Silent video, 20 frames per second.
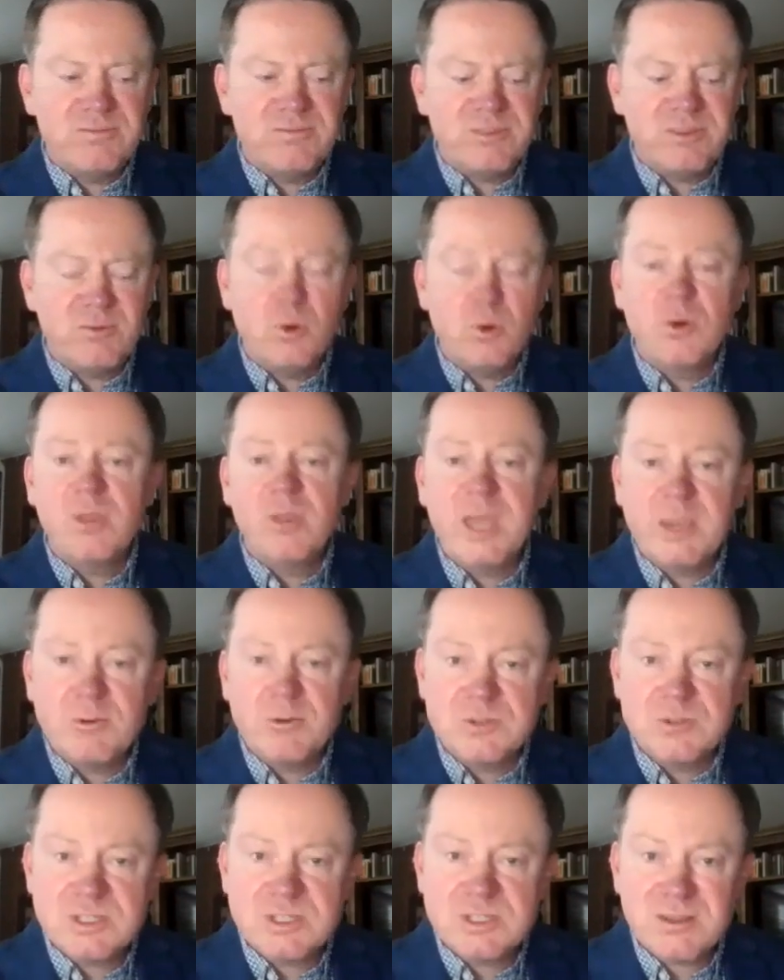oral
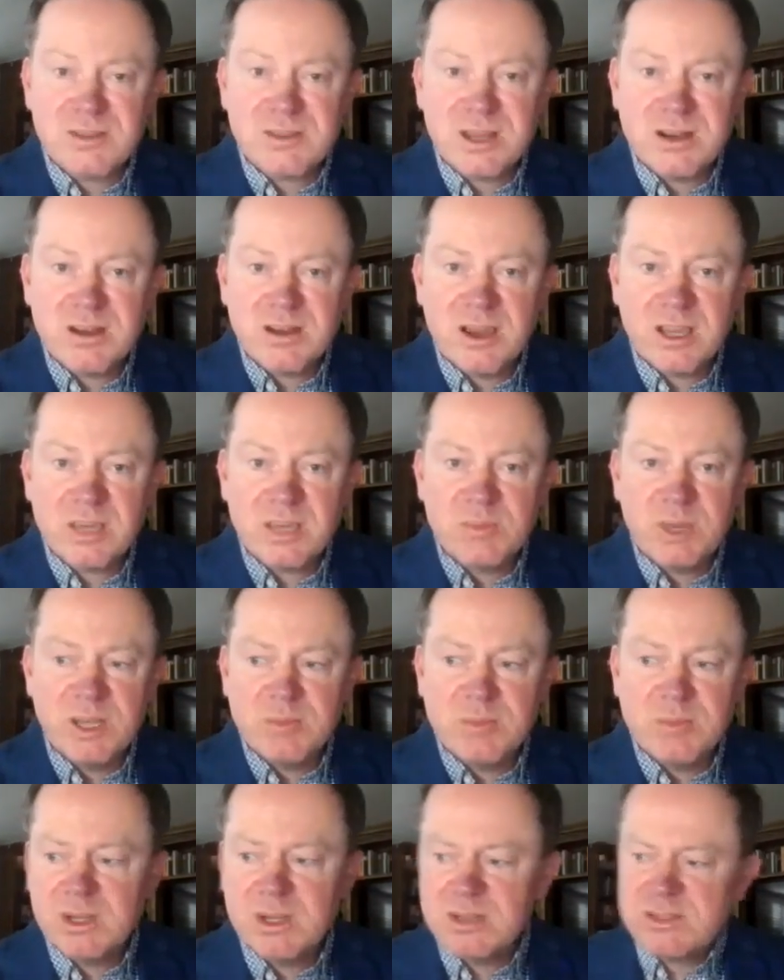languages that they're
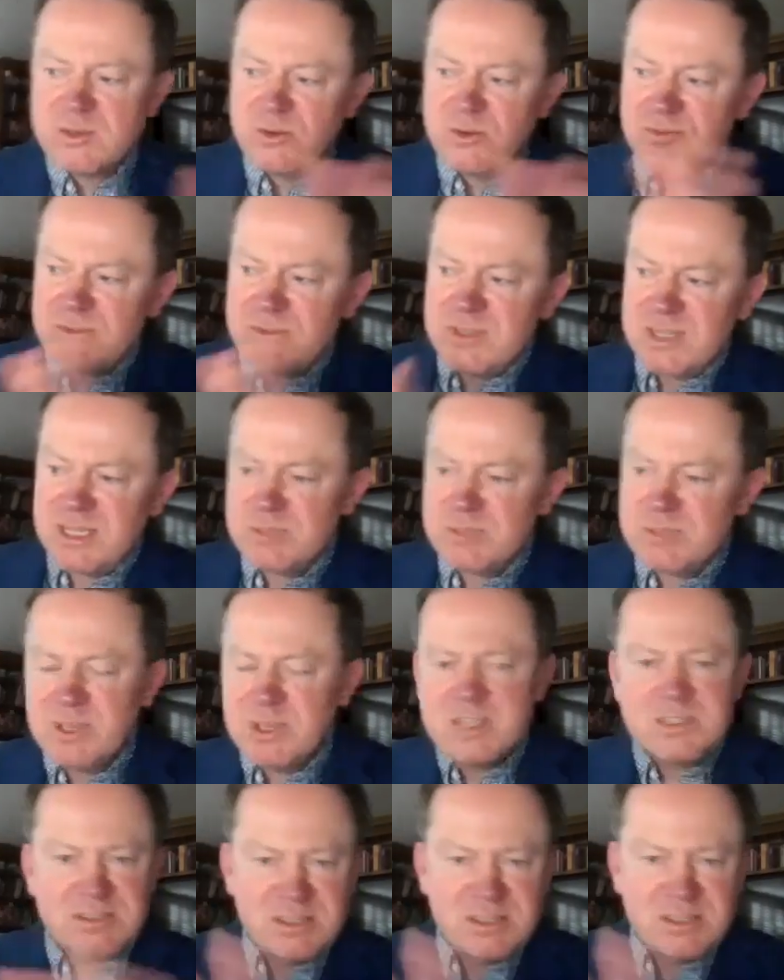documenting, but it sort of takes
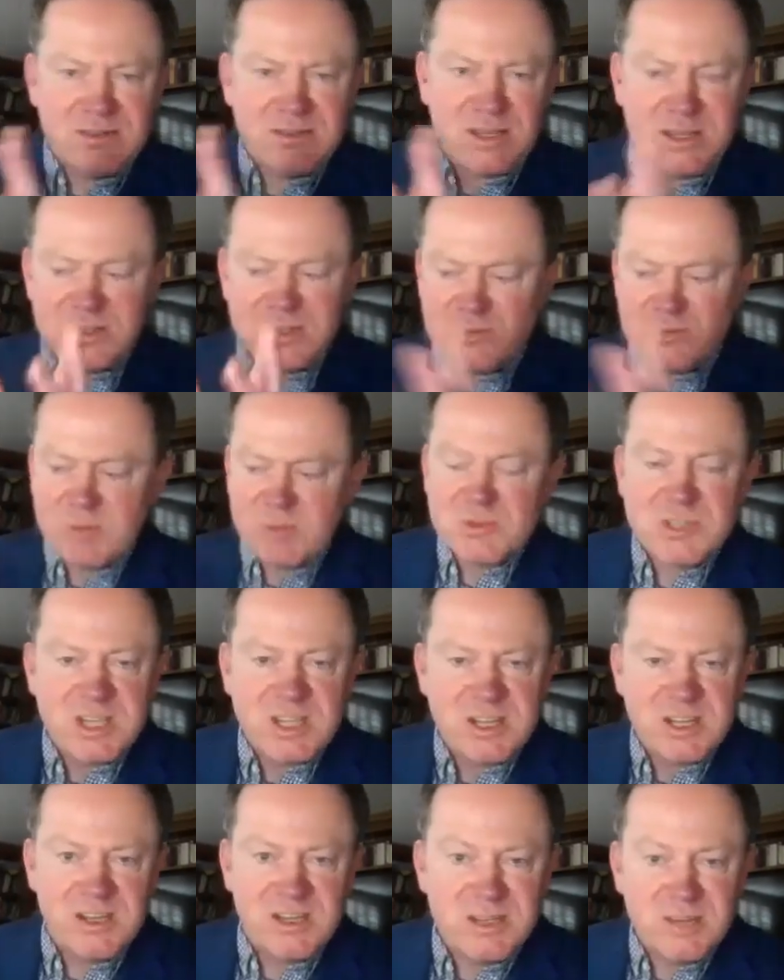place and is
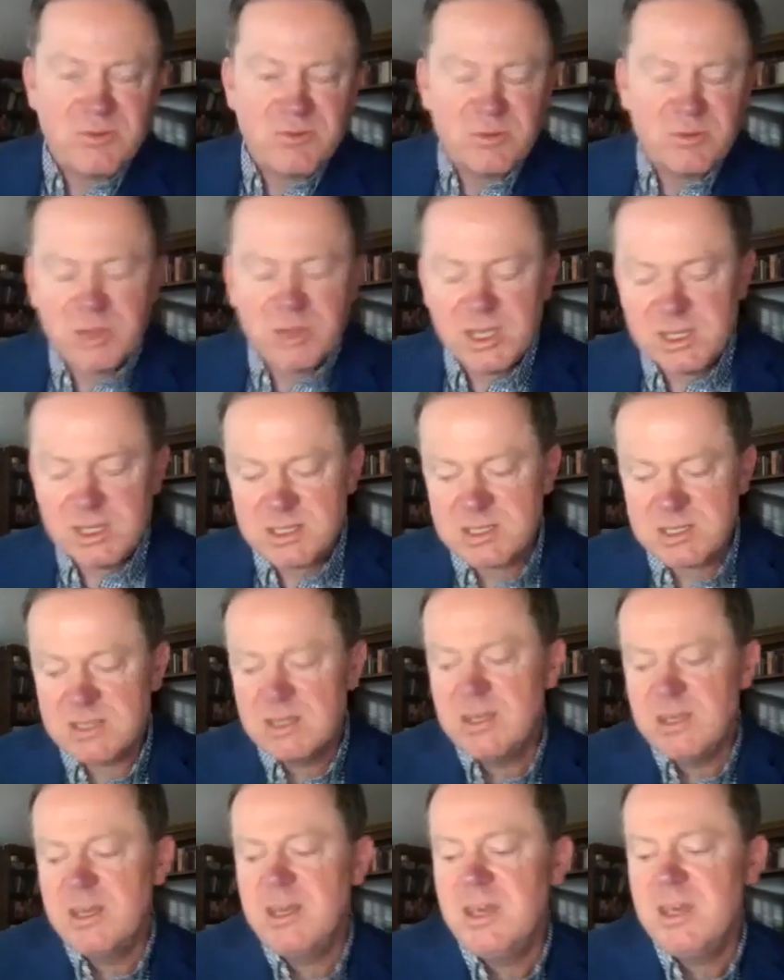represented in a different place
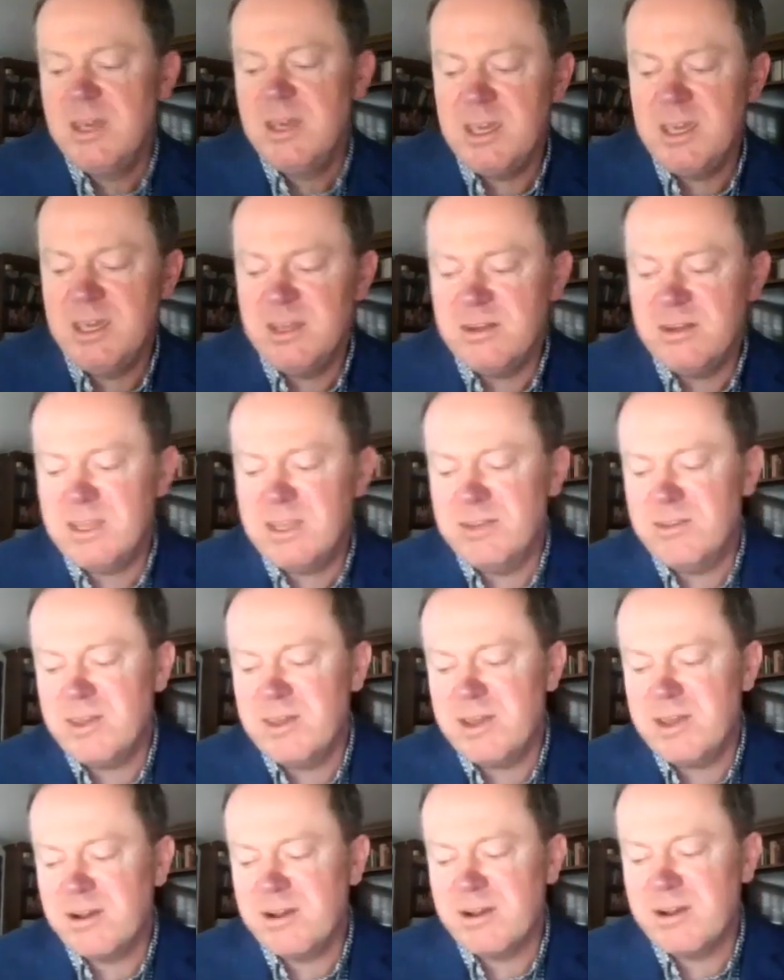in
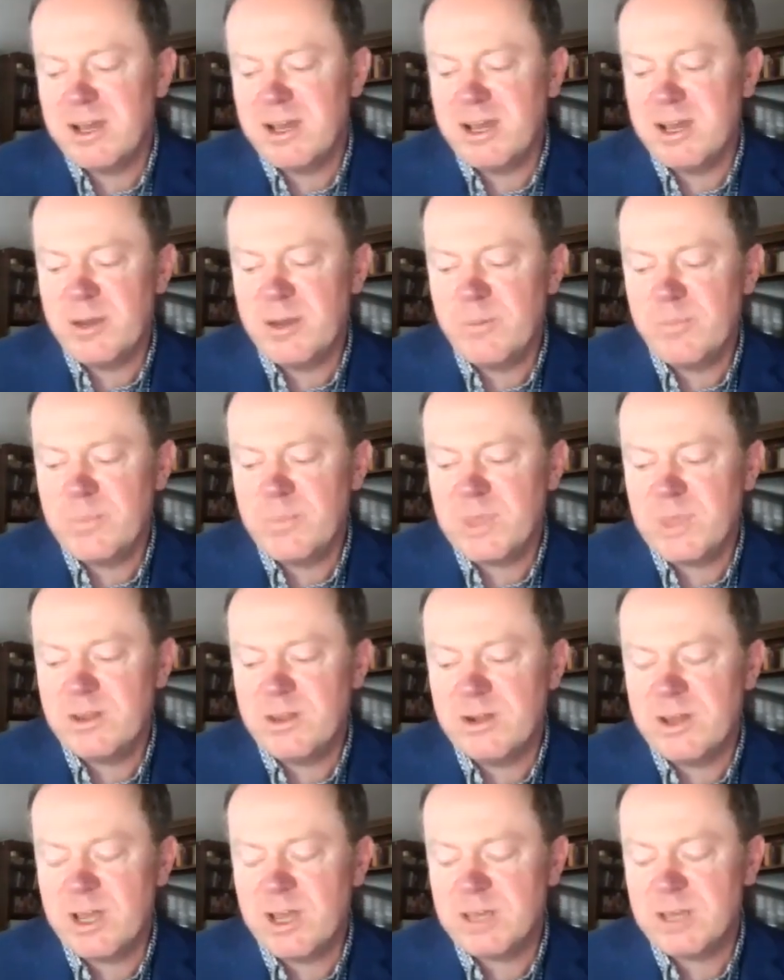their
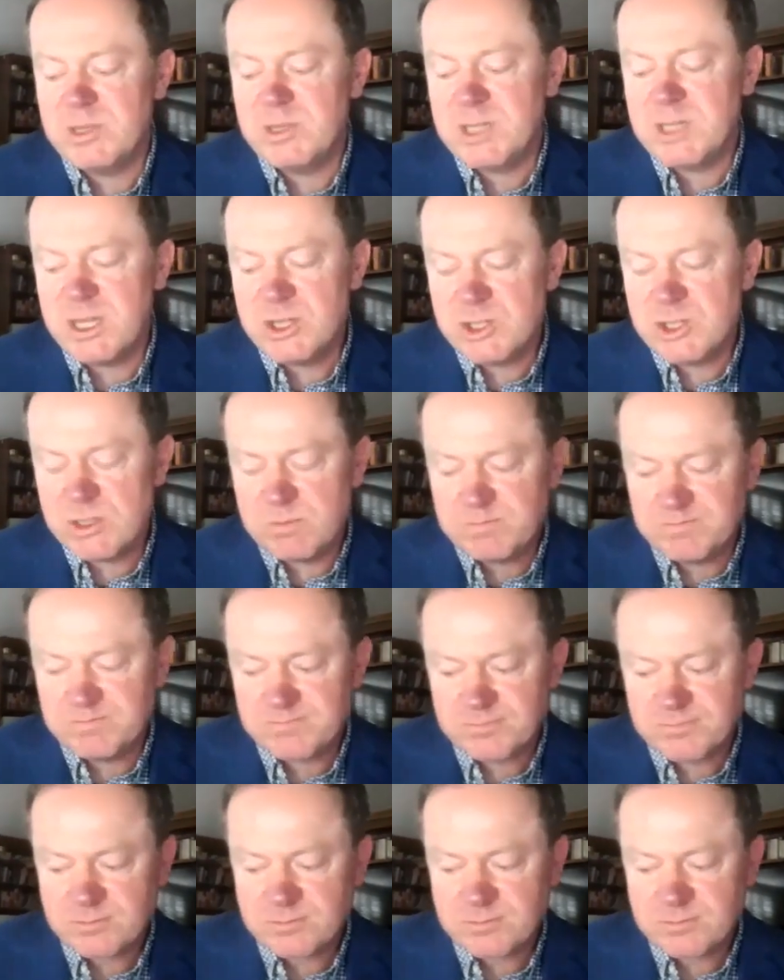documentation.